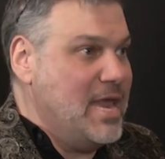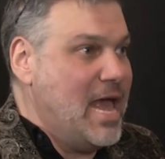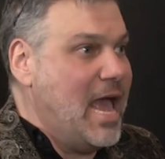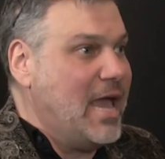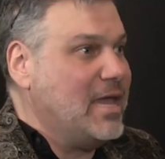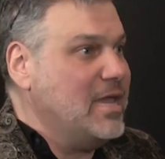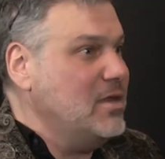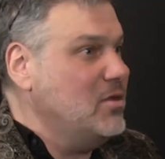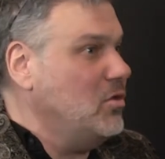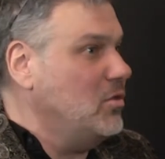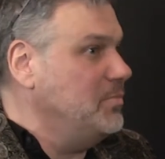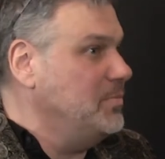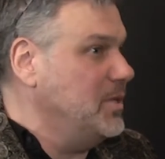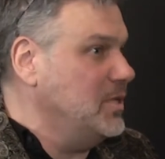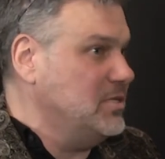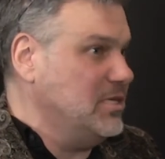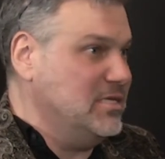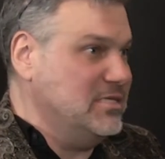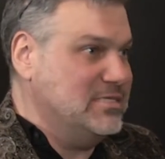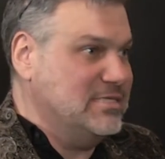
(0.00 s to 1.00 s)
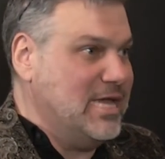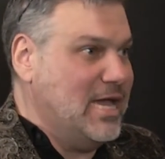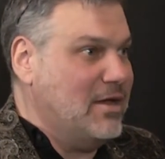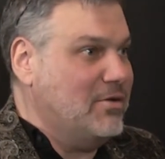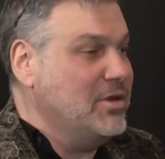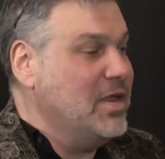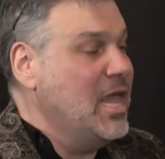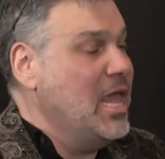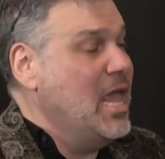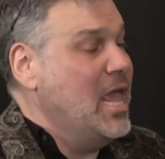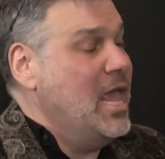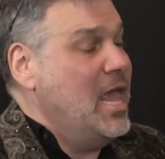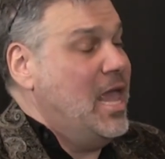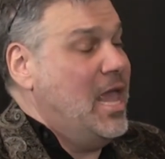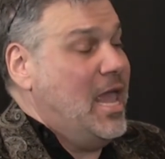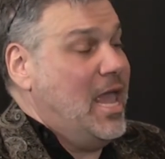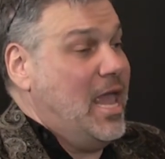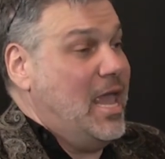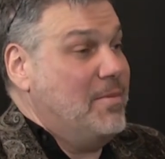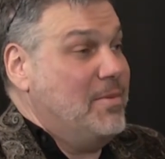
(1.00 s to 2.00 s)
knocking old buildings down,
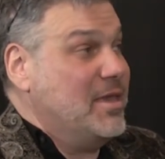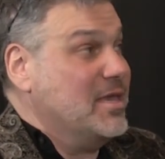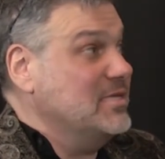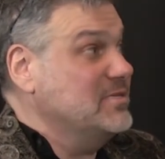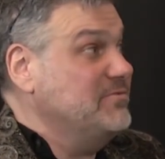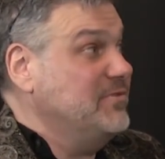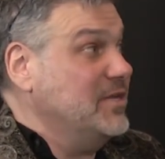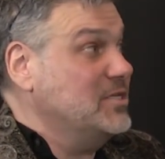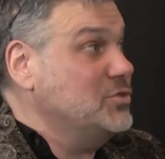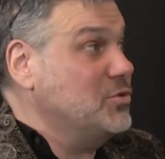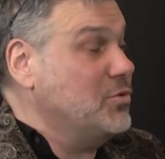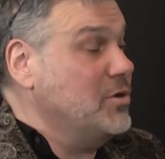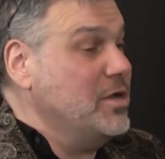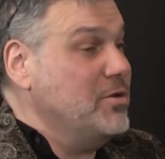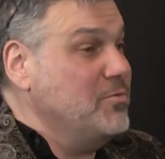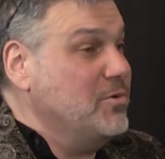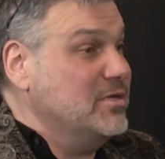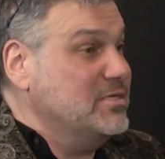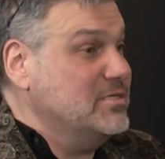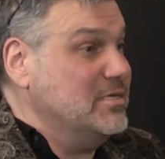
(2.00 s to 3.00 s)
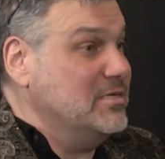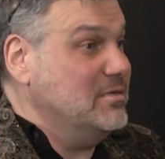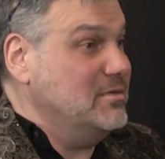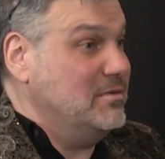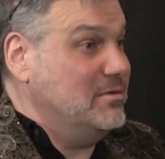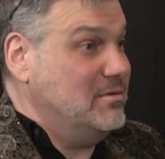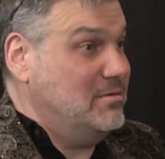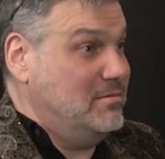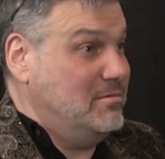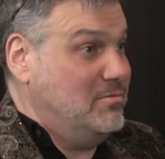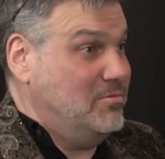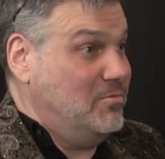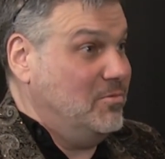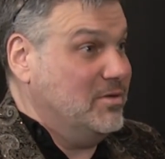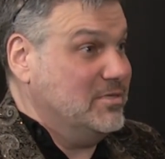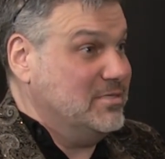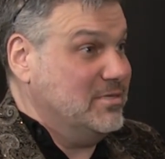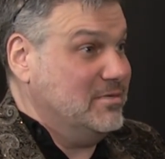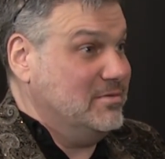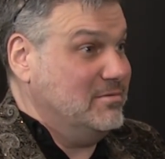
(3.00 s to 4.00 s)
because Victorian wasn't
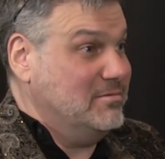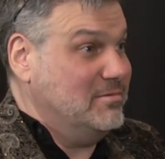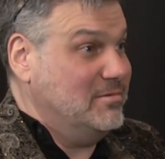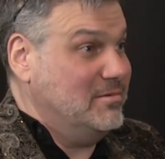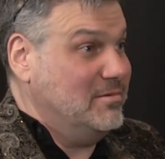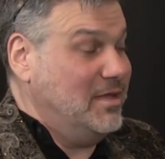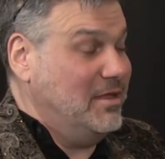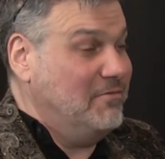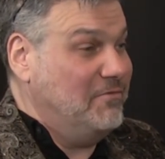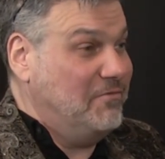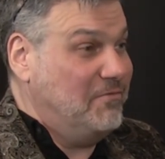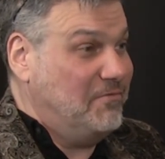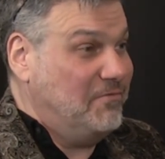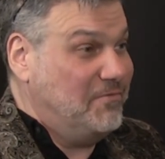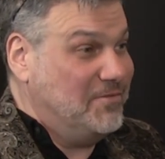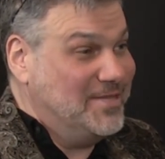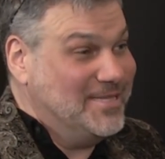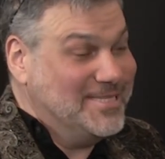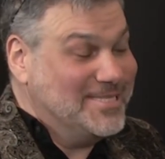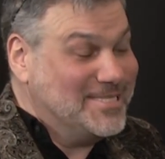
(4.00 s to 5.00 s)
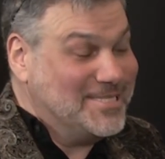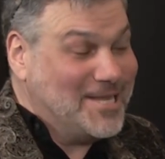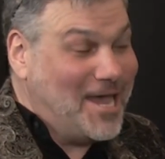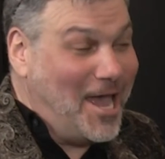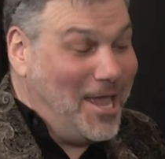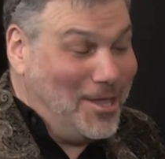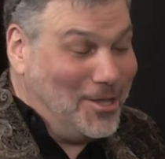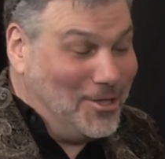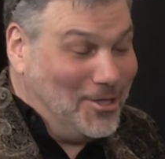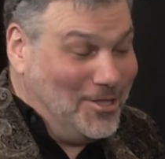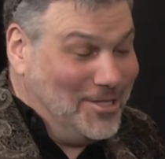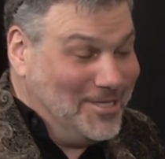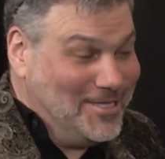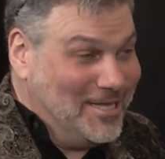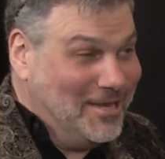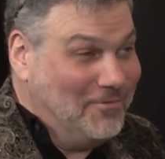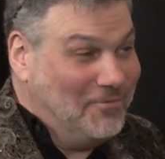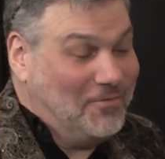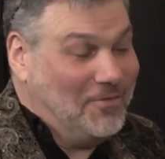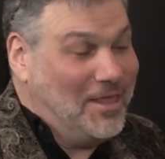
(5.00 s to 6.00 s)
in style,
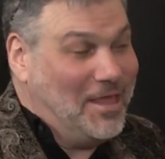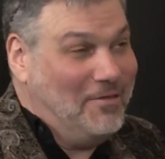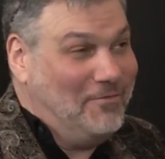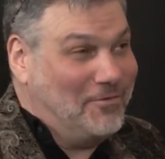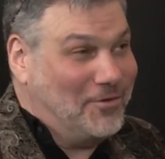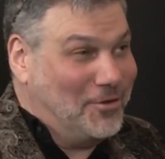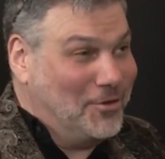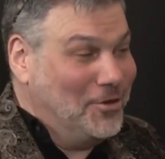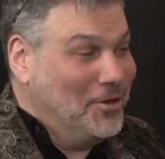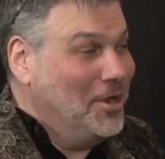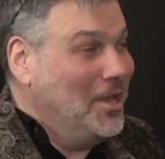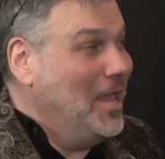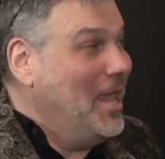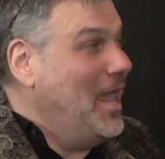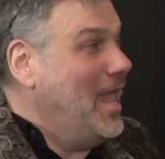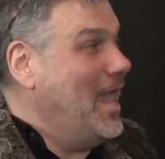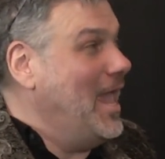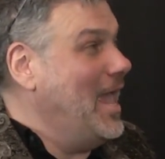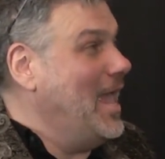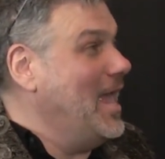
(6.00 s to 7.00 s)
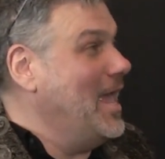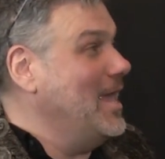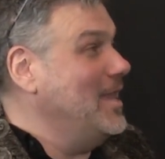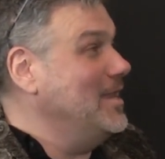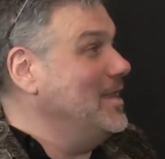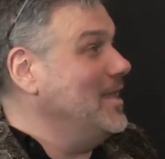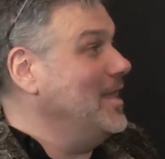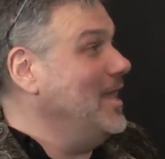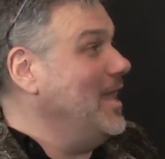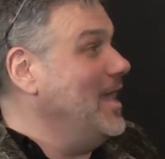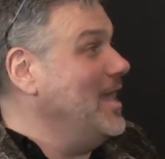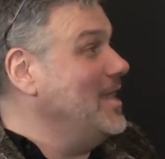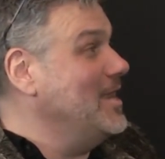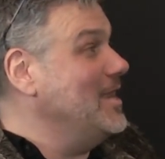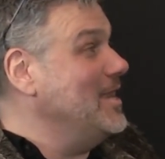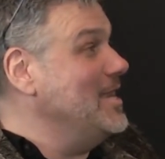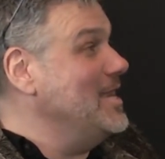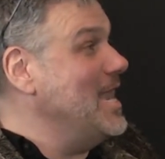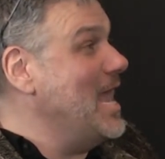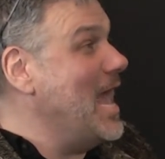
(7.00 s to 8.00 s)
in flavor. And
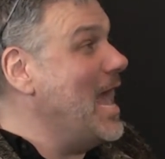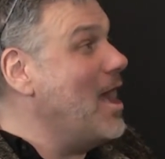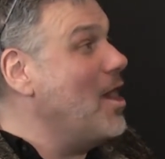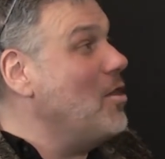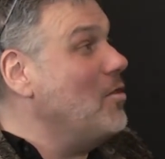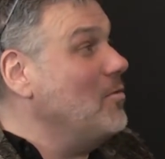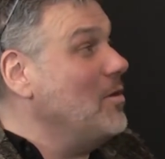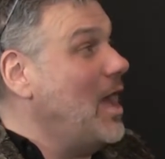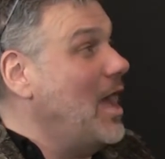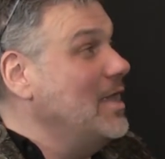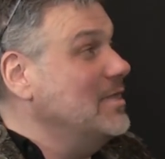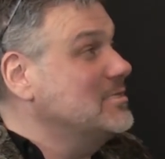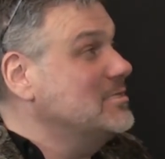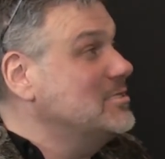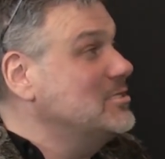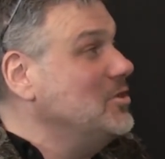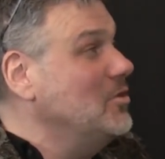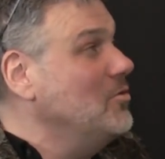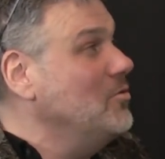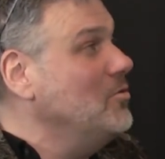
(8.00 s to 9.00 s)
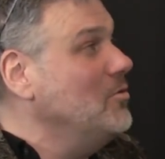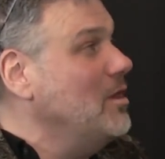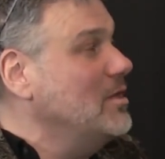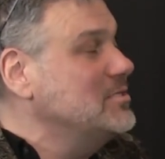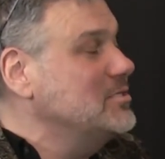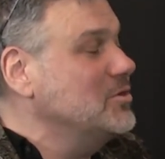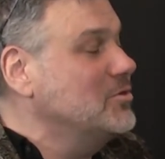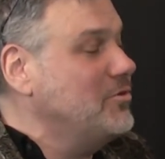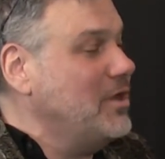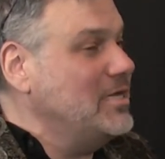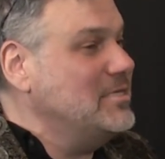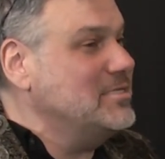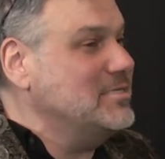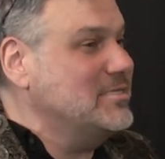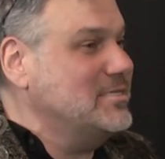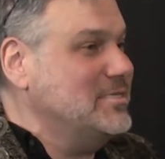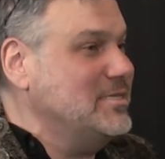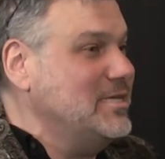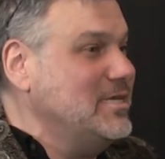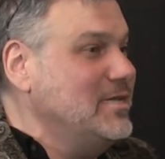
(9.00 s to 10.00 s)
now it's great to
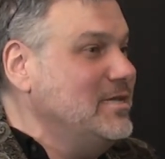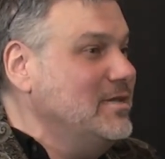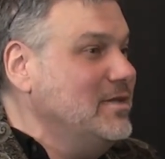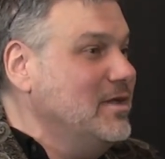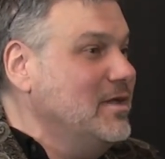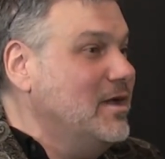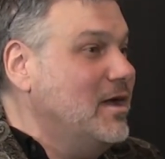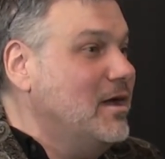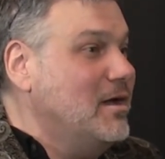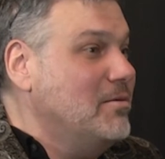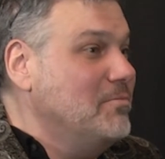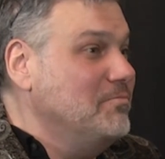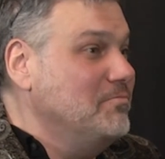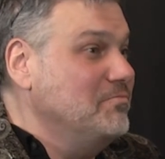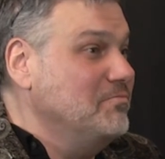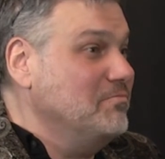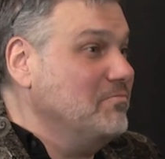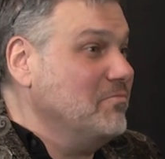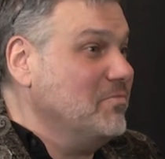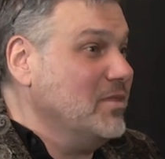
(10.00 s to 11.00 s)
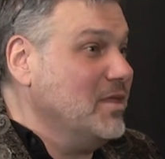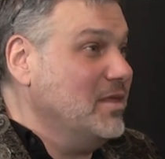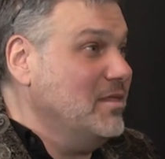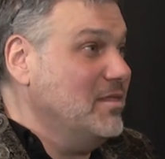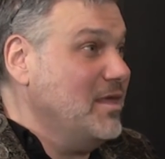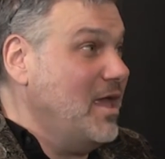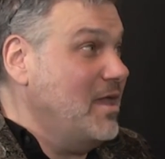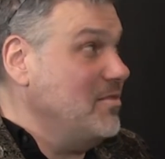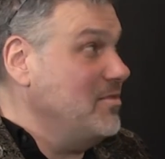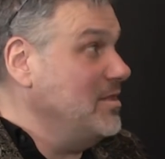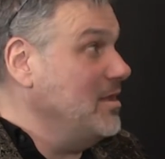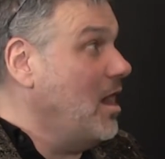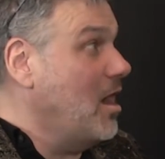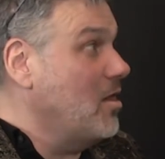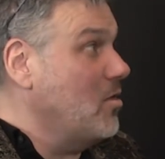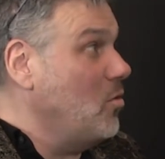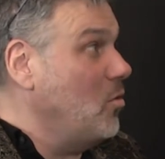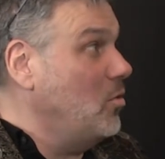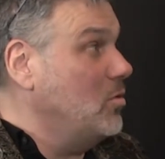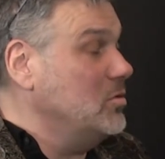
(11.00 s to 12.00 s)
see that
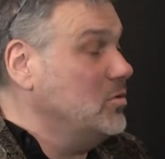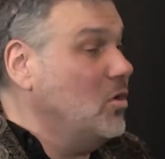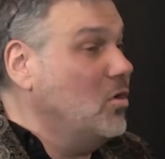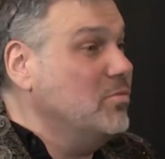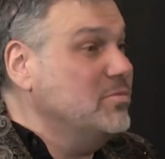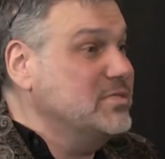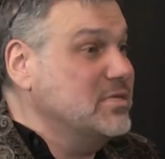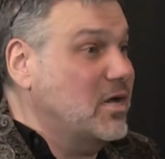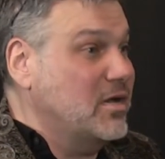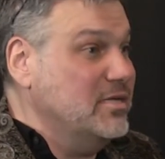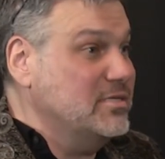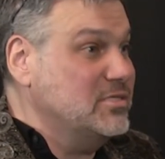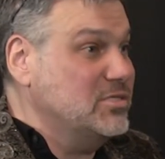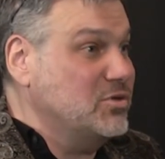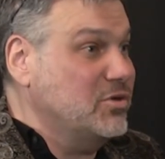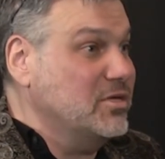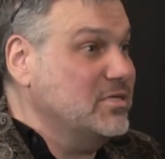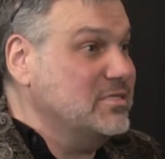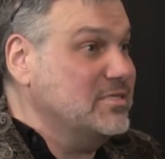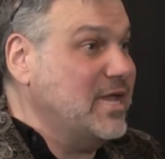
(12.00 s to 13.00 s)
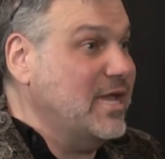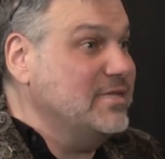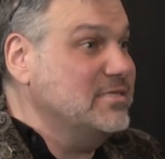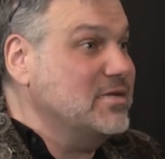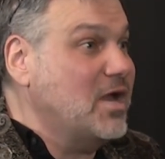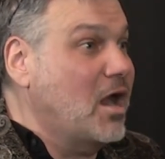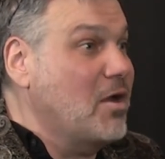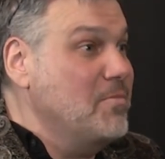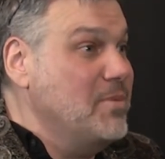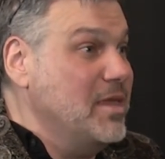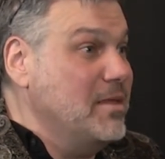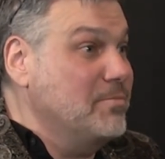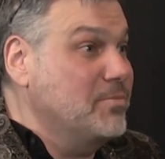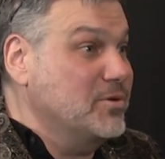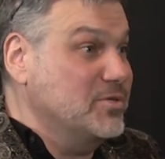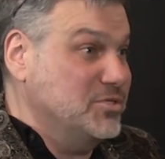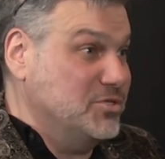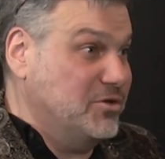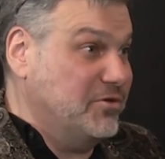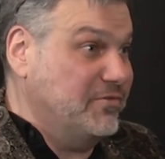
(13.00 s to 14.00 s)
our old homes and our historic sites are being
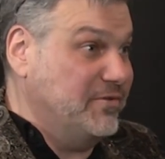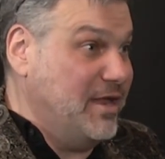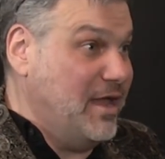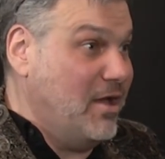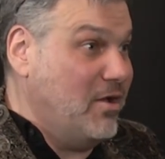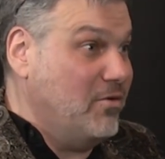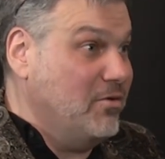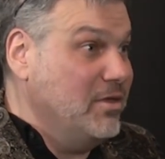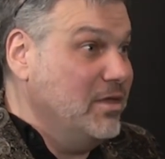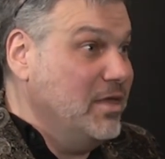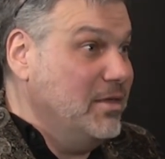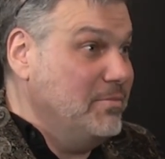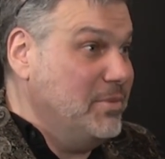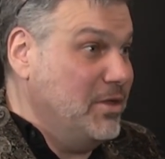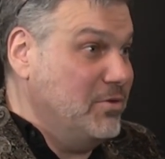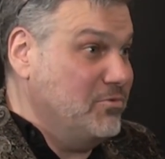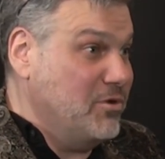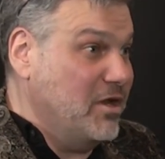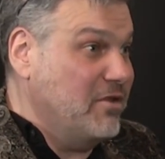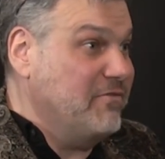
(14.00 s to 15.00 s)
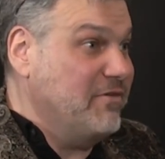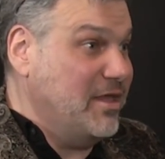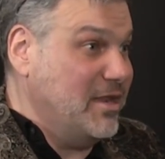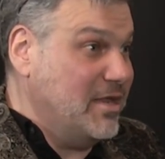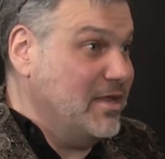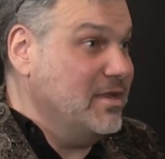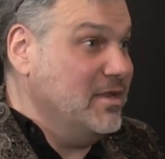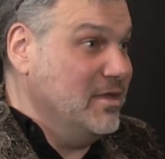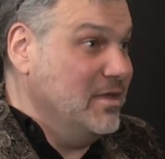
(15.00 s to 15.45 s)
preserved now, being renovated.